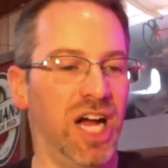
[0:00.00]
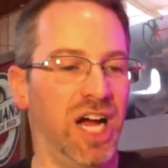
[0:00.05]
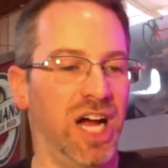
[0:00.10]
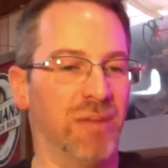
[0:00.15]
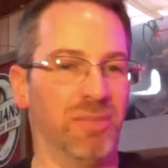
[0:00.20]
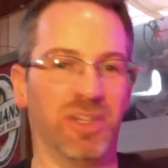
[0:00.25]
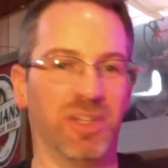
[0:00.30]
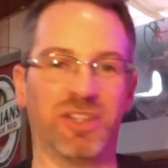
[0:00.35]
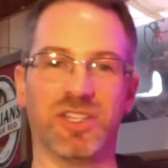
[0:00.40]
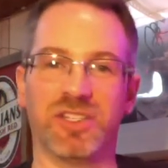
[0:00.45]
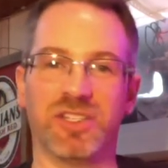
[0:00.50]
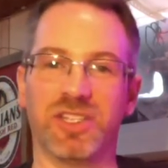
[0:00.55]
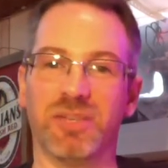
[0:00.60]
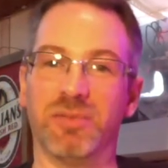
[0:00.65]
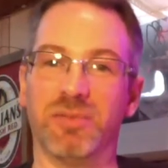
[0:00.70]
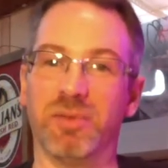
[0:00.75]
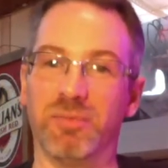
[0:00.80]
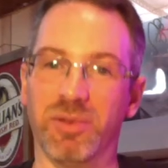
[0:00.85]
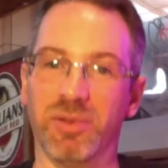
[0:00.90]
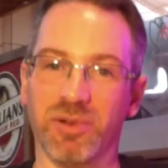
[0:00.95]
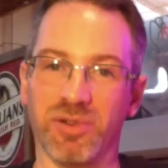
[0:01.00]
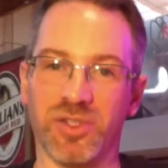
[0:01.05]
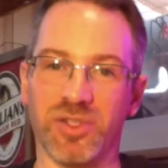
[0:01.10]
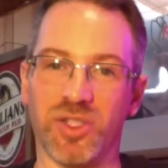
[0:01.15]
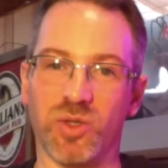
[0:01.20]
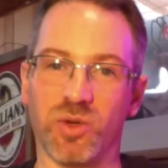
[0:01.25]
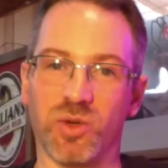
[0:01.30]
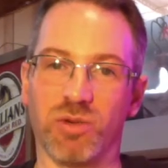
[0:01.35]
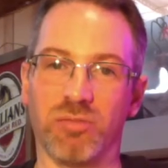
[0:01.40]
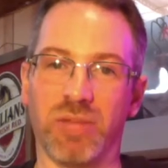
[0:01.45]
Picked this up at Beer
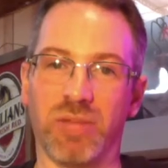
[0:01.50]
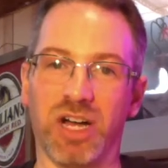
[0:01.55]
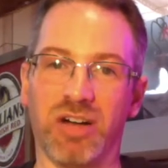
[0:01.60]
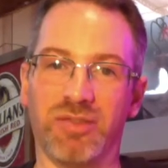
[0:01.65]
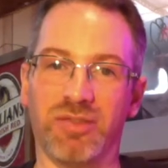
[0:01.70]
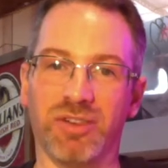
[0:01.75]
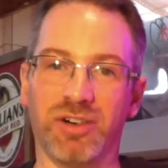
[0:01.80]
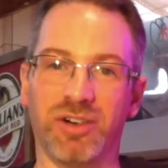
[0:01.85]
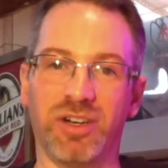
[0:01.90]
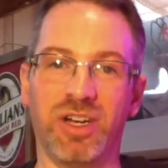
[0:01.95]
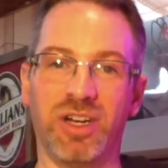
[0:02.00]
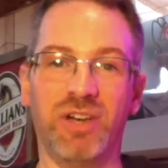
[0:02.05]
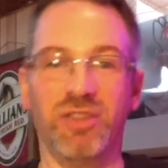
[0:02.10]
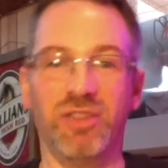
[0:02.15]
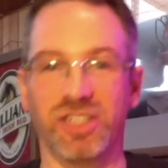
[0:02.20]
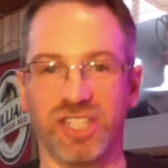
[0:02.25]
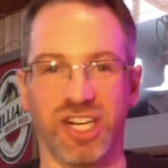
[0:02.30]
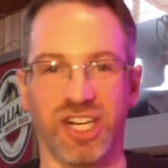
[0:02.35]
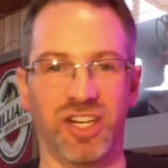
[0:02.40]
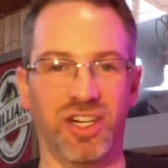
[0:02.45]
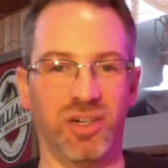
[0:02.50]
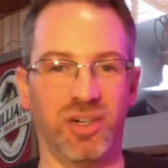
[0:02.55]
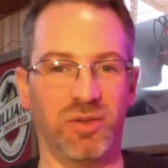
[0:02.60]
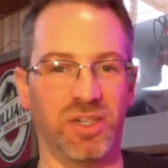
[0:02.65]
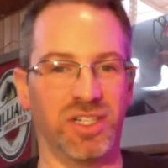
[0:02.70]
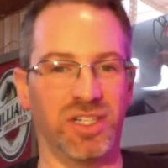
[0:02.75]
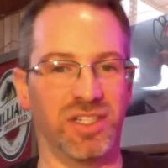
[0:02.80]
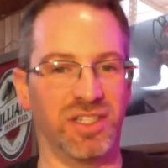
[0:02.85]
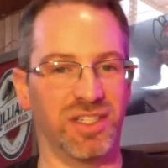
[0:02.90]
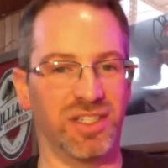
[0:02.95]
Store Malvern, which I know
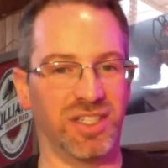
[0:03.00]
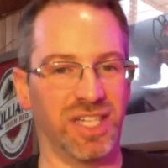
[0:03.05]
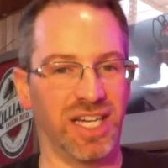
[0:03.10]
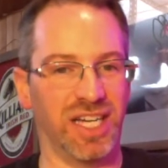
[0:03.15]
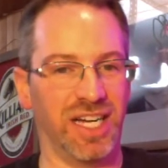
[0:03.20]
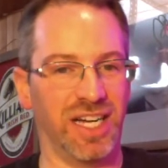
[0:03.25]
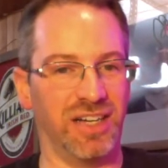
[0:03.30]
is